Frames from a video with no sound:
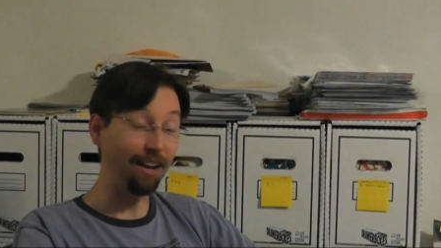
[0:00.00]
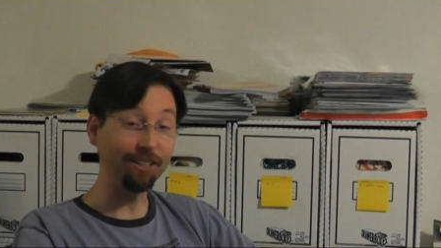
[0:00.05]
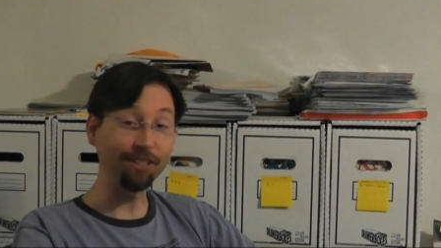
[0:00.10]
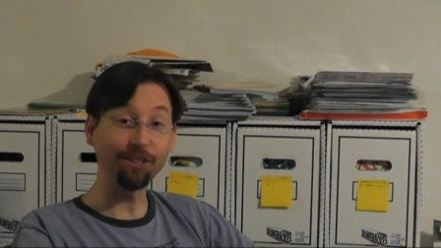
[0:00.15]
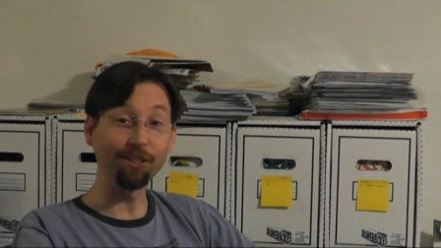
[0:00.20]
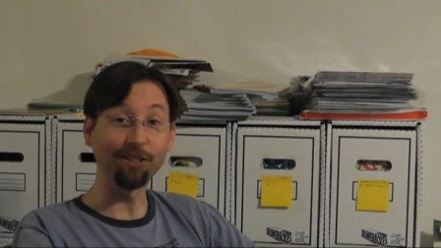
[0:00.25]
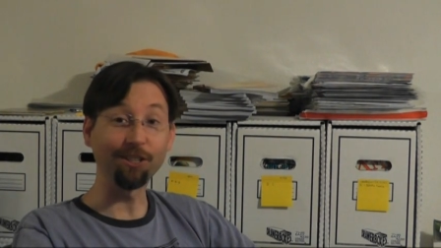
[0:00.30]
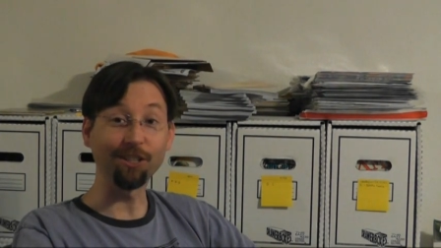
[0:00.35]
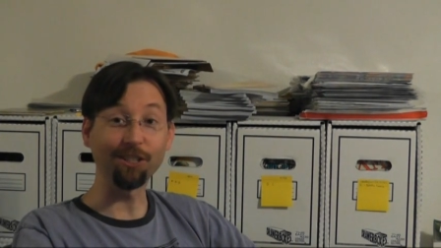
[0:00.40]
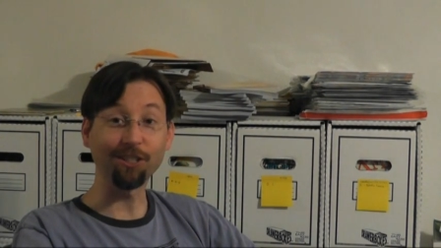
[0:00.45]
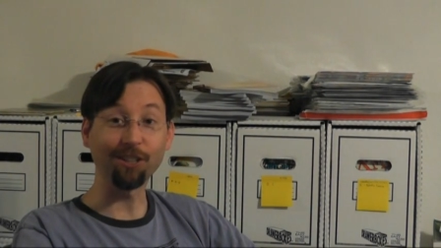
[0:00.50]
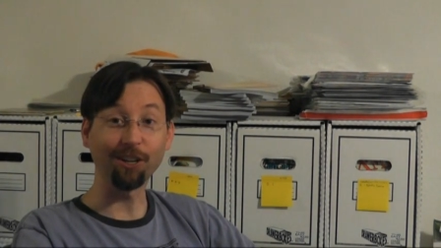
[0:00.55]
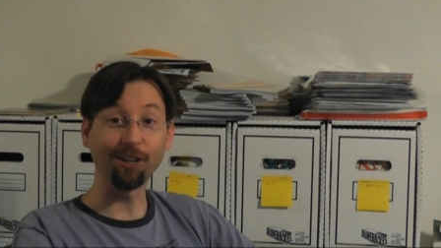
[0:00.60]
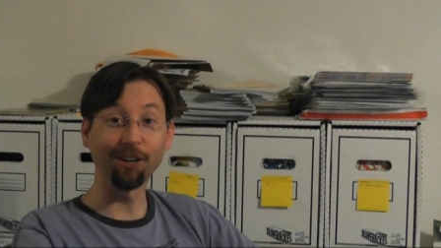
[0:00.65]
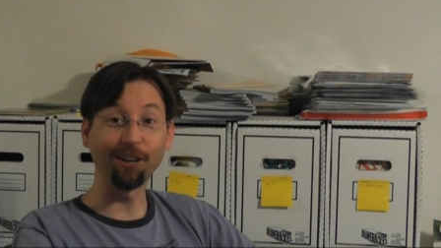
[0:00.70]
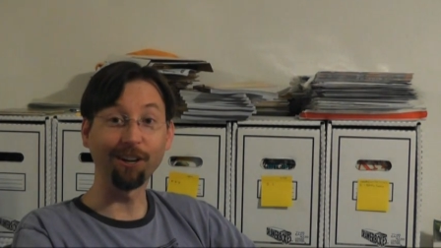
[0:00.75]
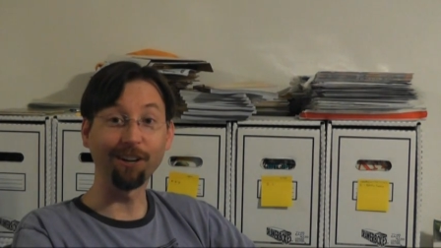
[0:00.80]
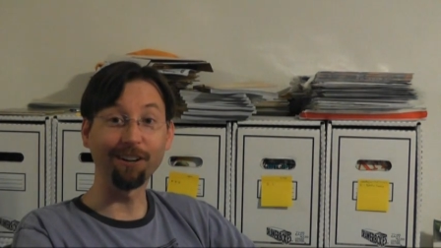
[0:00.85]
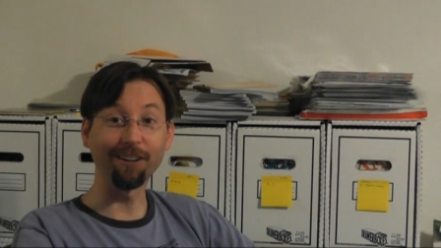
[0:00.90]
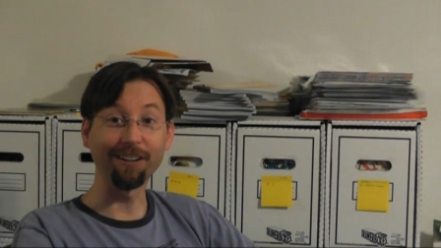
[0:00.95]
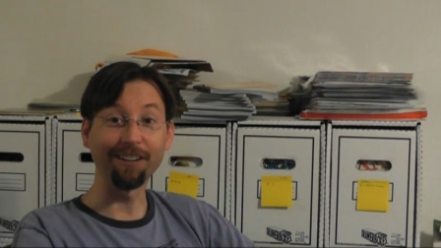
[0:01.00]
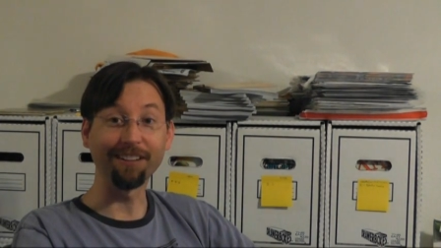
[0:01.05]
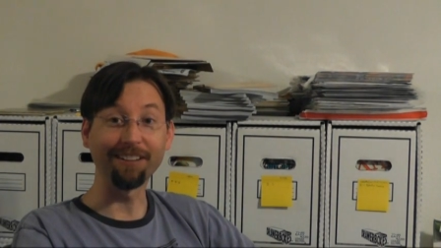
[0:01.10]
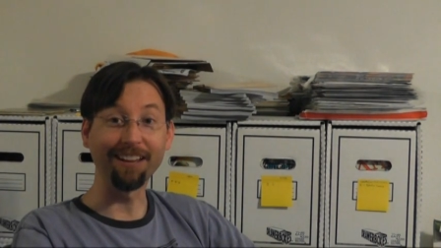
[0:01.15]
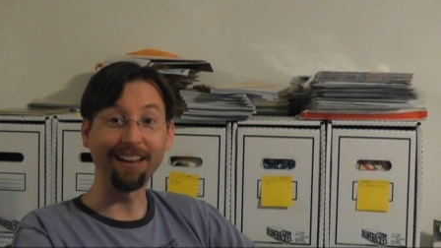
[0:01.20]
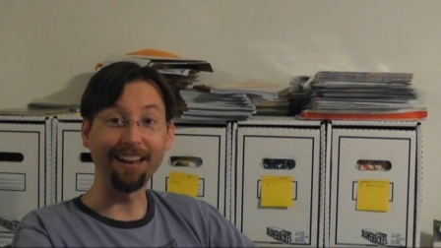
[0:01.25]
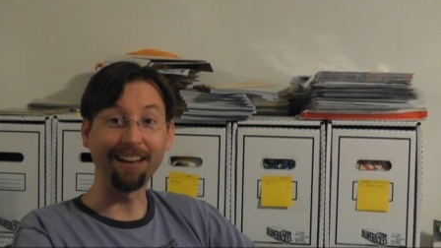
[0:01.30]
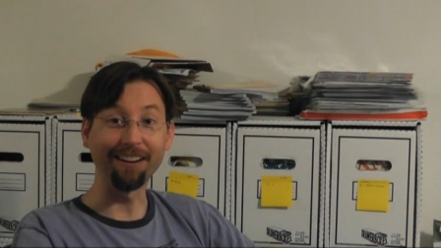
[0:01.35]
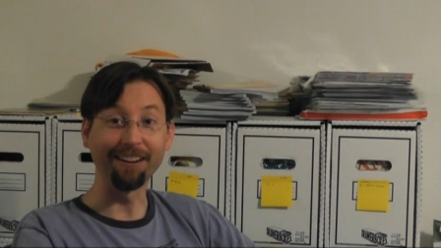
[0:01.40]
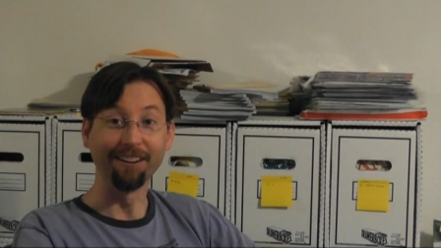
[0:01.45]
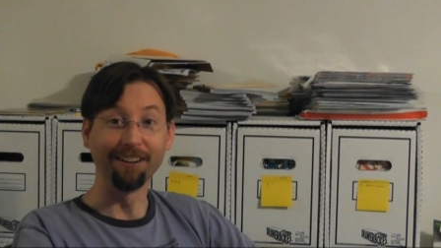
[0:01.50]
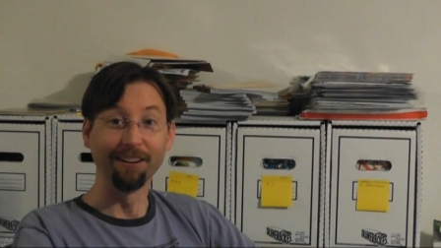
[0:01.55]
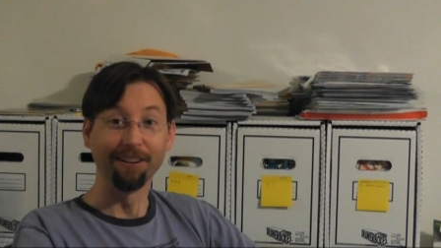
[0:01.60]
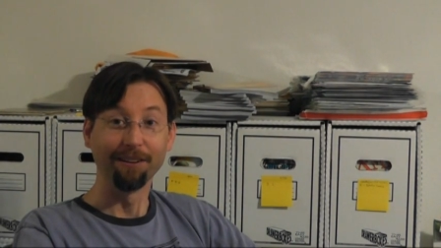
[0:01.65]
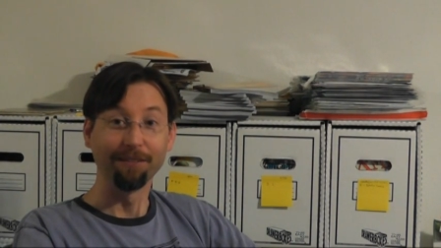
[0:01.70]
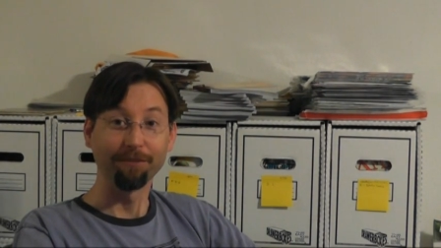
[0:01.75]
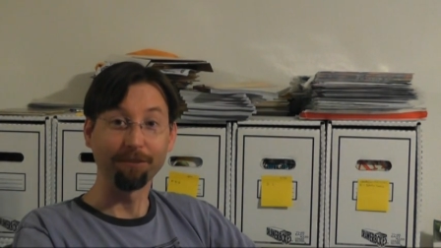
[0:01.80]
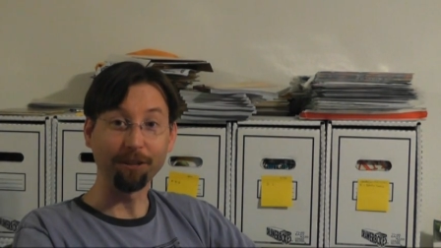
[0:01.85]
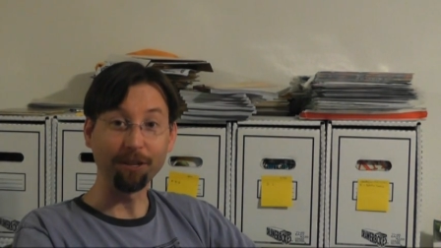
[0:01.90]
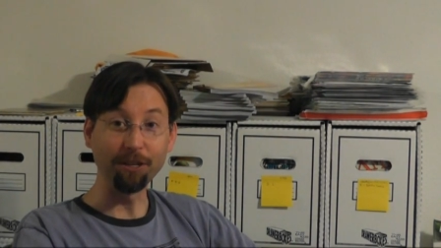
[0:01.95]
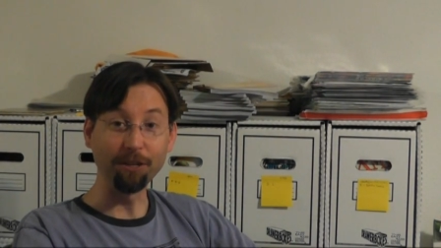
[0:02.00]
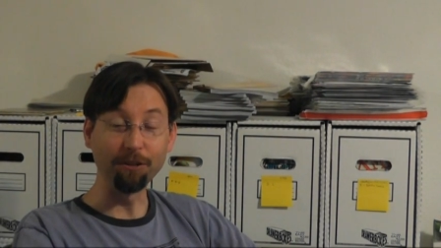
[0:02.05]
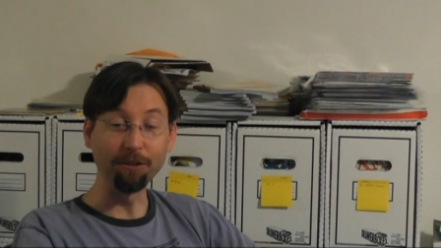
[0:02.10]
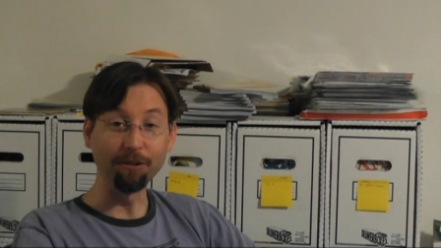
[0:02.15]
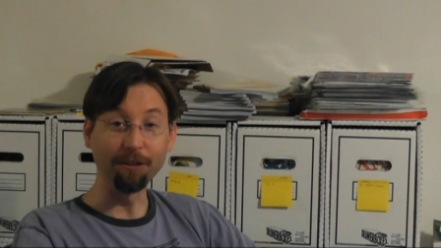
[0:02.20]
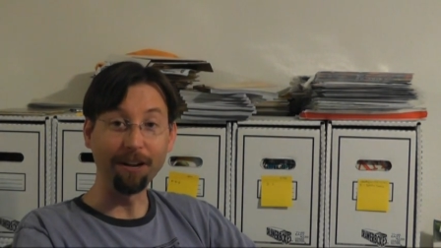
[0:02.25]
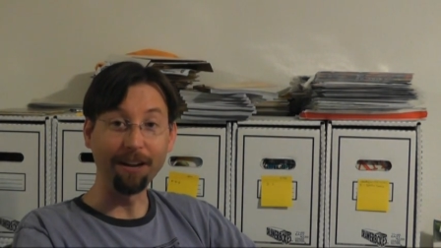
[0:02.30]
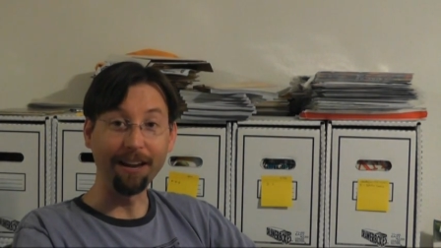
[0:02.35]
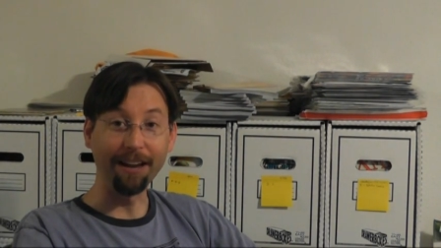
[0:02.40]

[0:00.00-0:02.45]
also just heard that for you